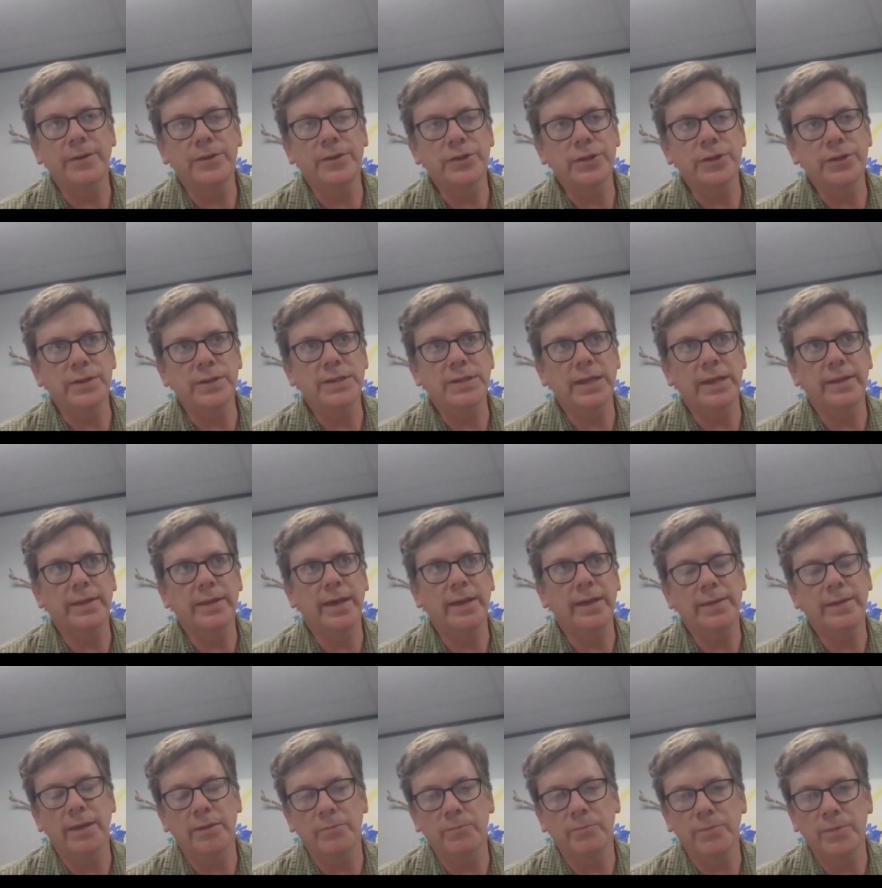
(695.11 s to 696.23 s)
I shouldn't say that
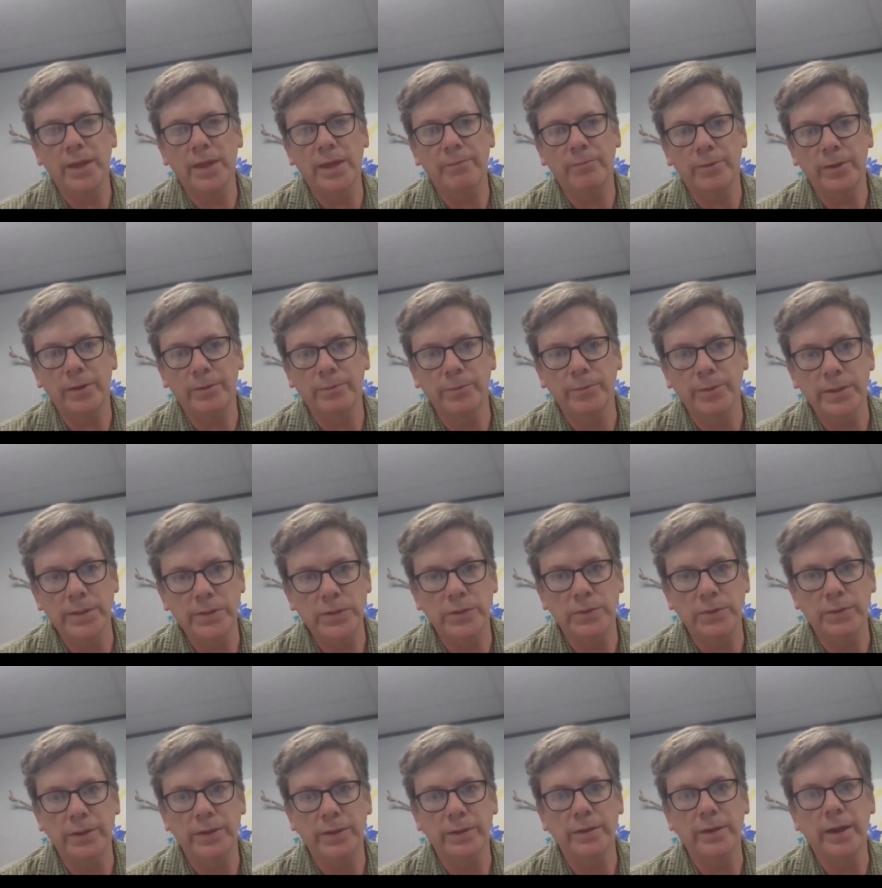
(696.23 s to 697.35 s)
that that we would
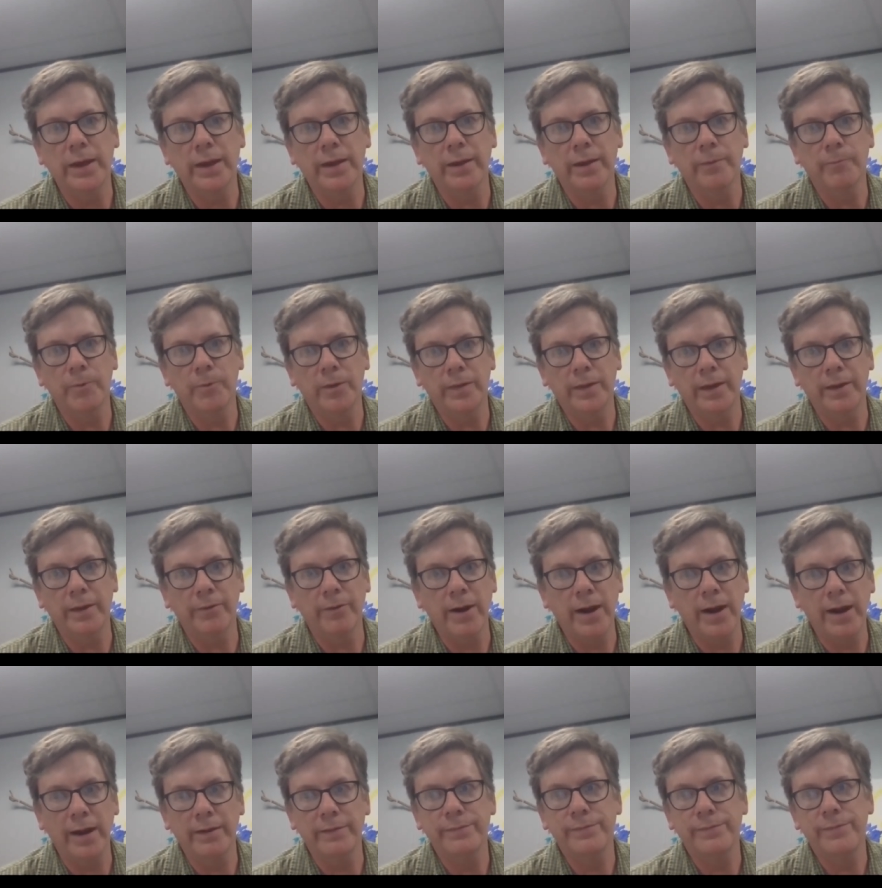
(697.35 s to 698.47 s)
do it um, when they
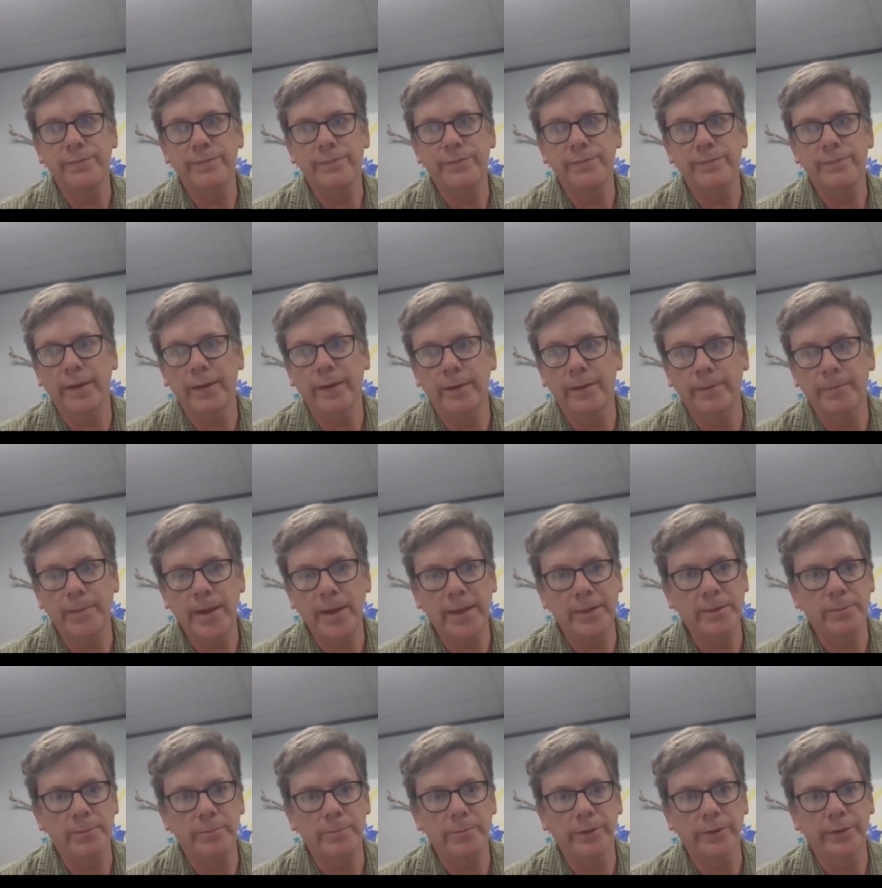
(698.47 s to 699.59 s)
arrive um, at
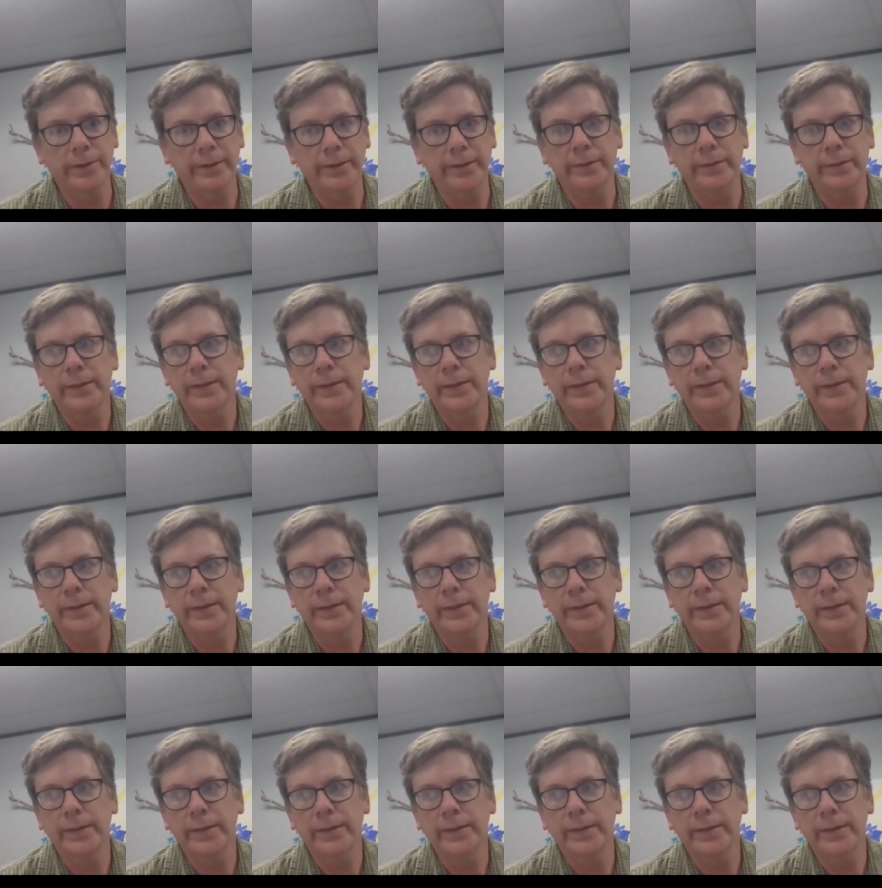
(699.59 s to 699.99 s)
the building.